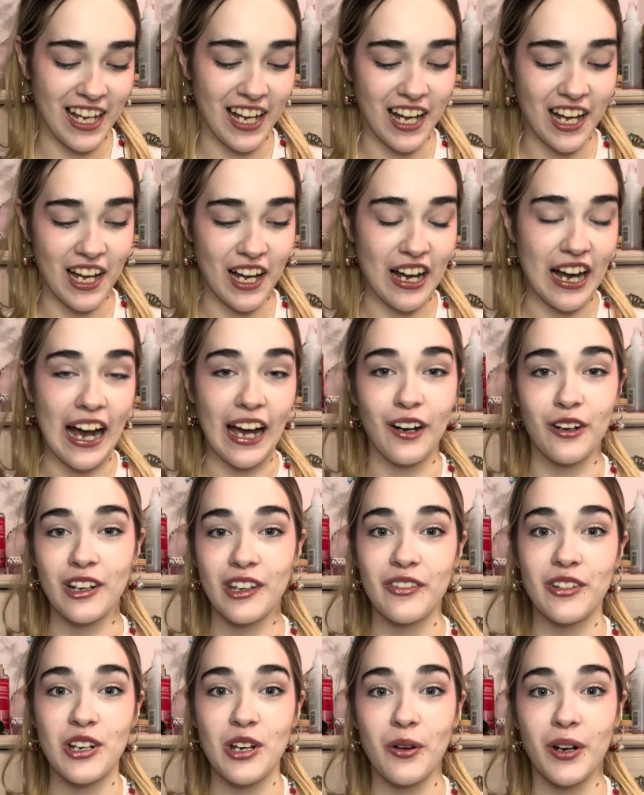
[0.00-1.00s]
I don't
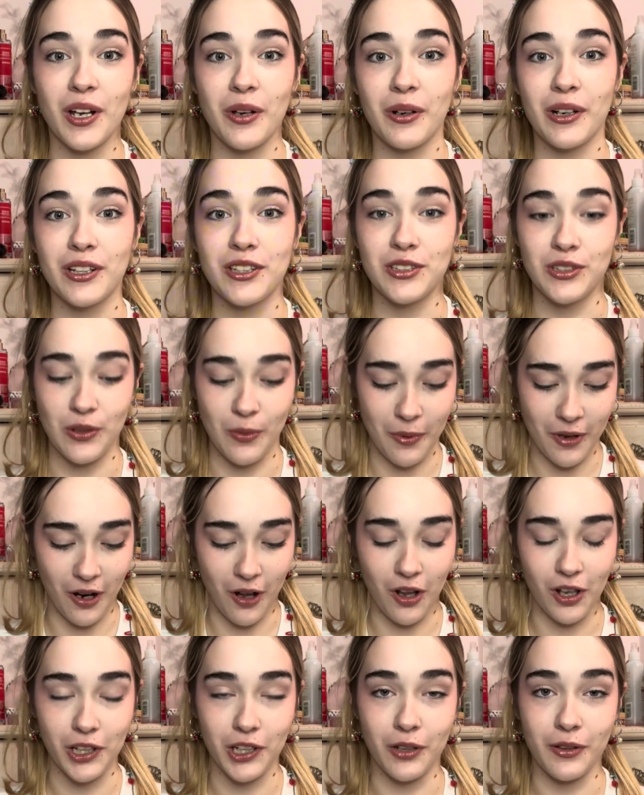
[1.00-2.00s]
even know what I want to do, but all
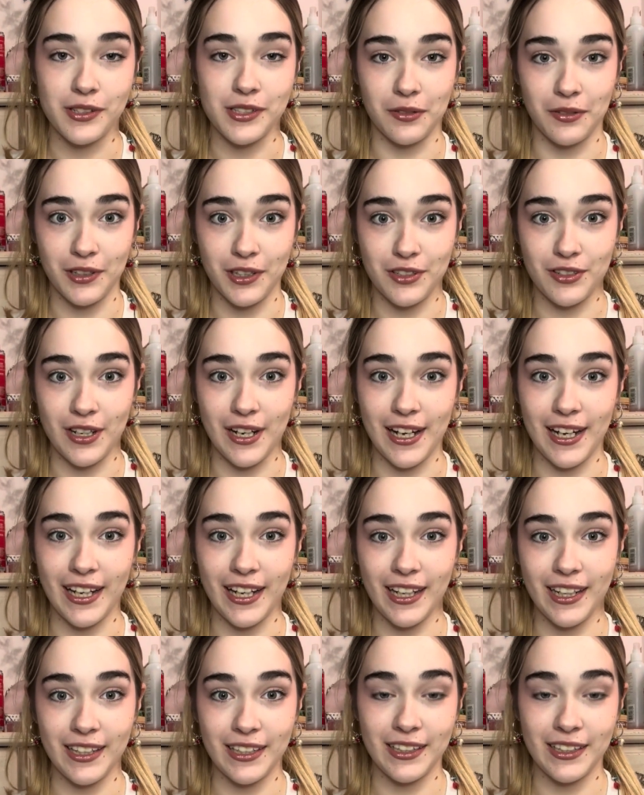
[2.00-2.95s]
I know is I want to try